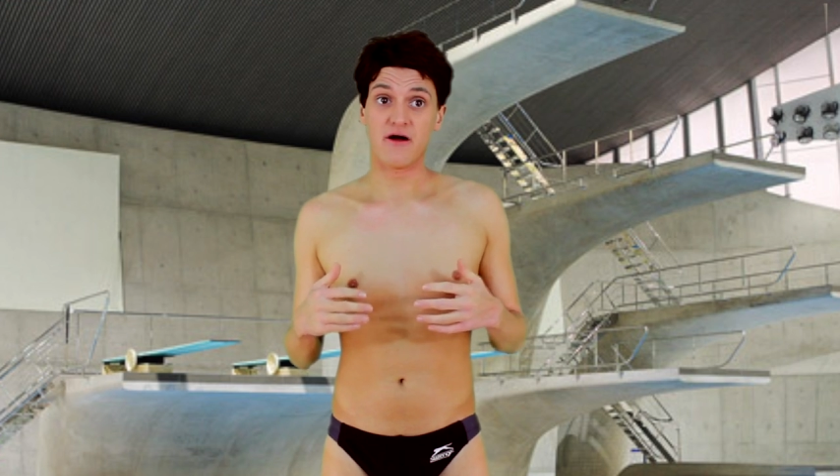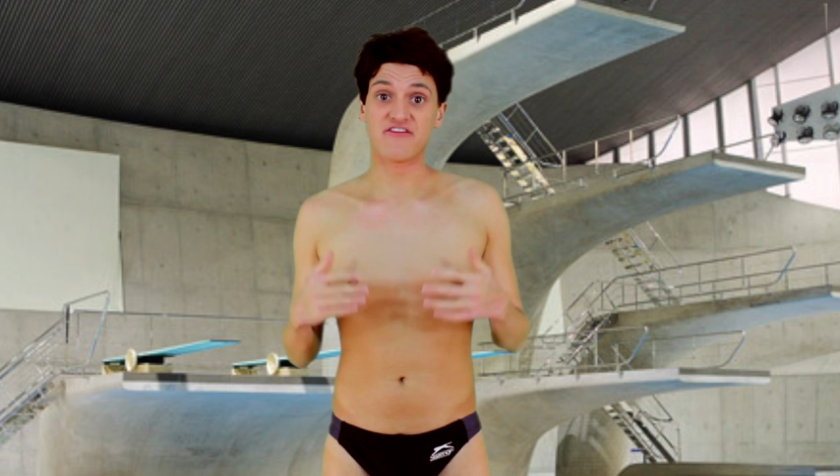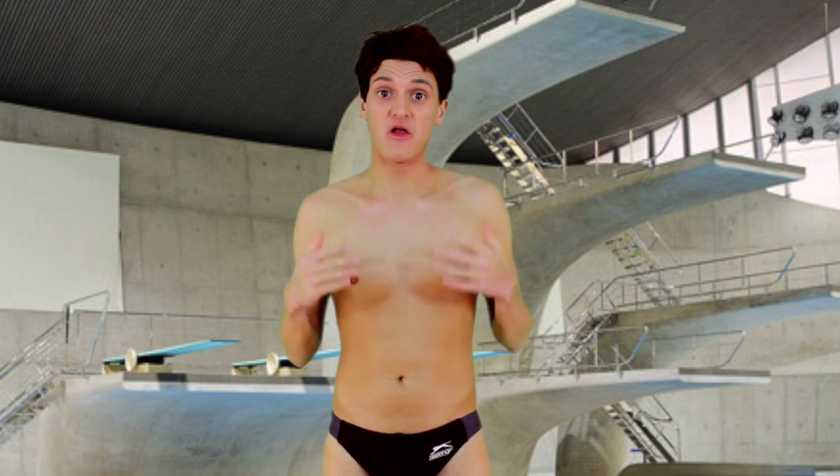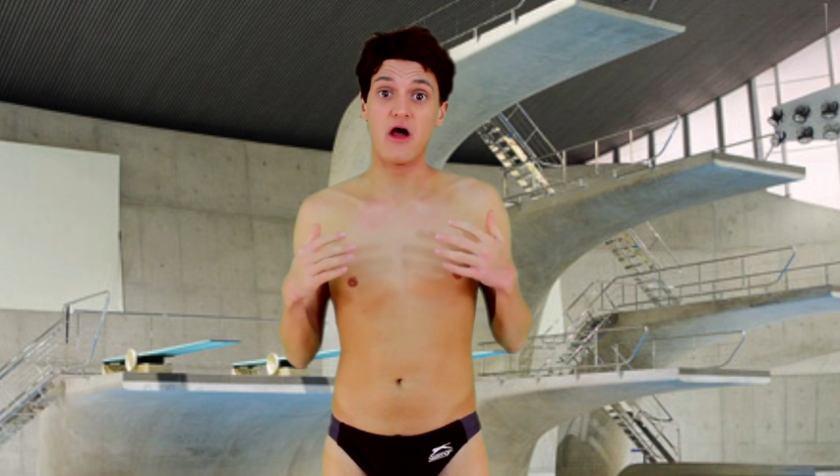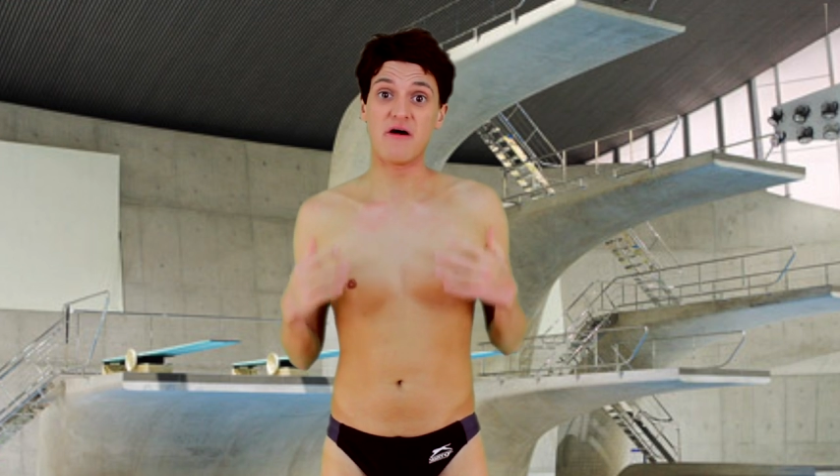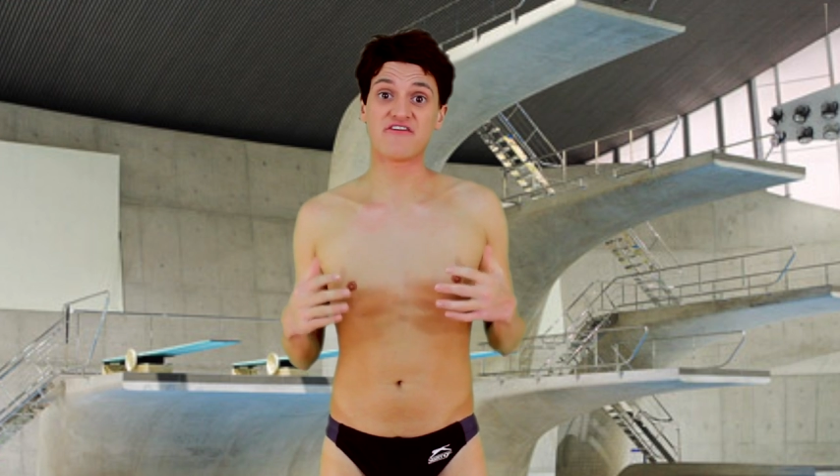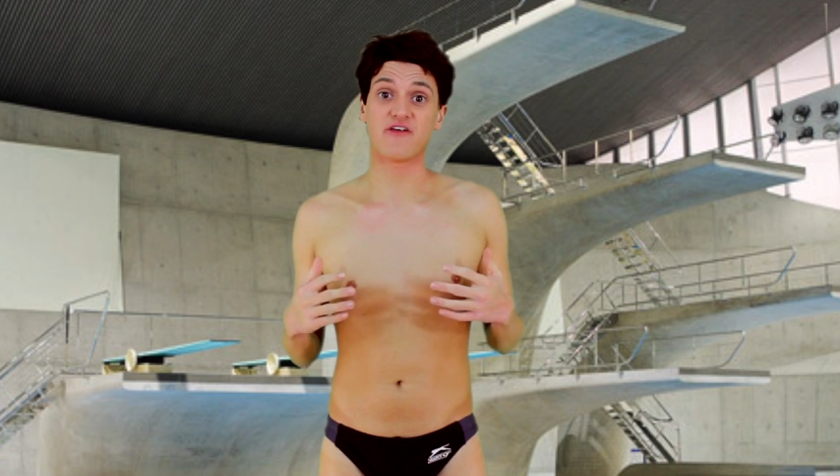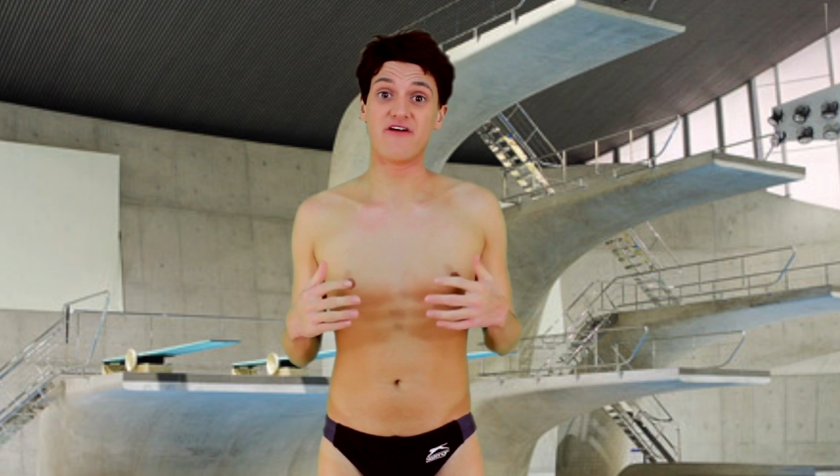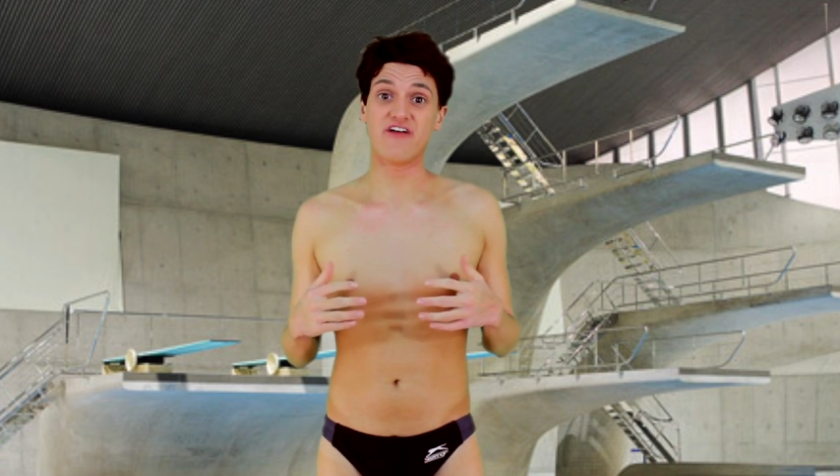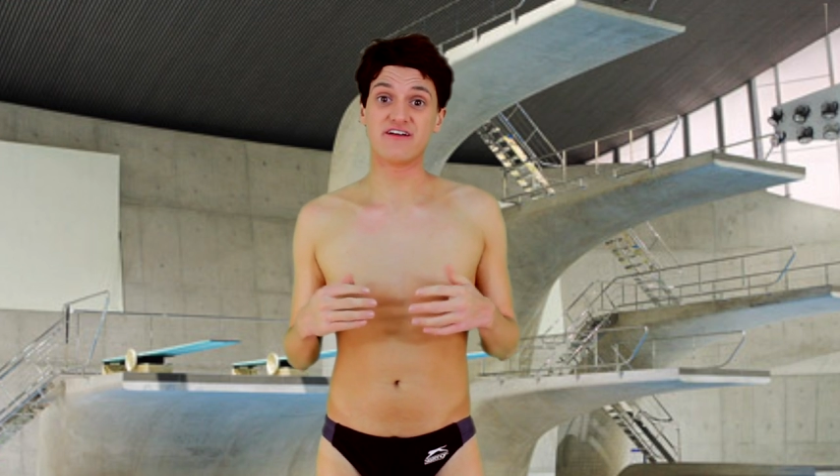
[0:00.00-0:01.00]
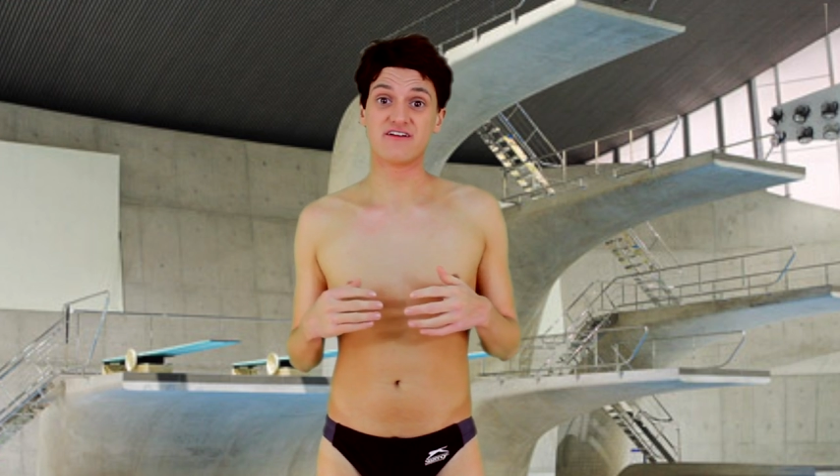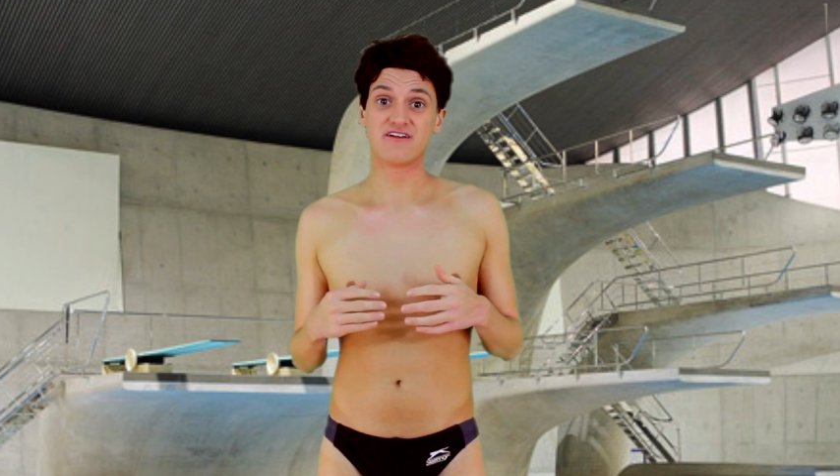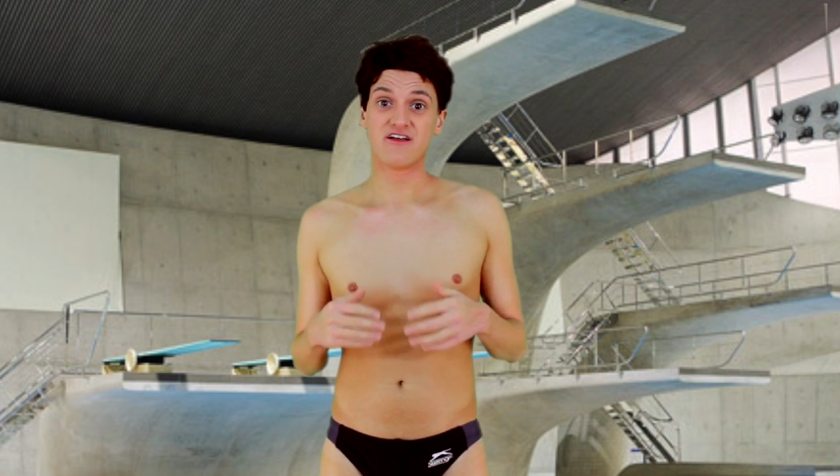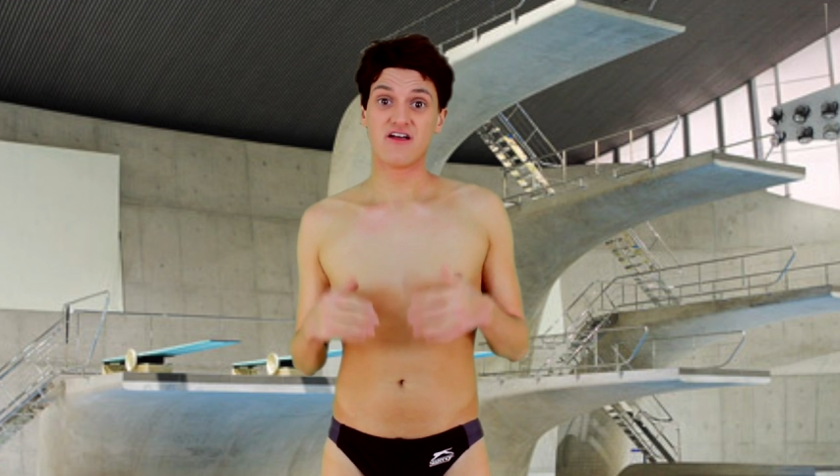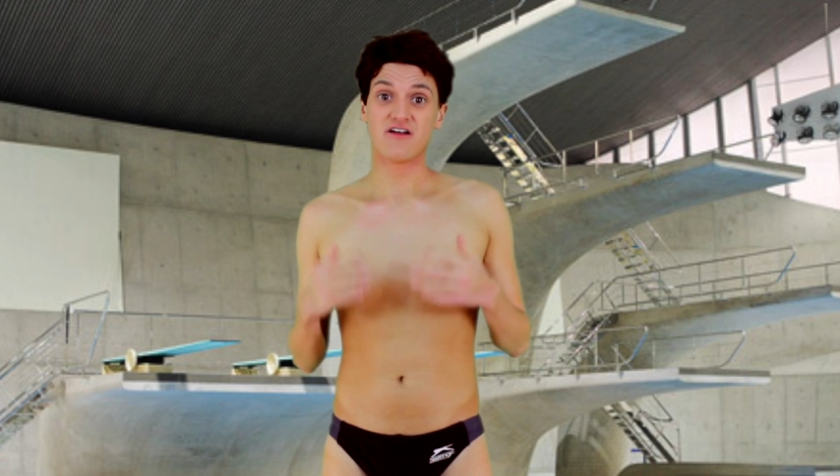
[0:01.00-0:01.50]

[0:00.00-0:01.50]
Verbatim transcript: But I don't like must diving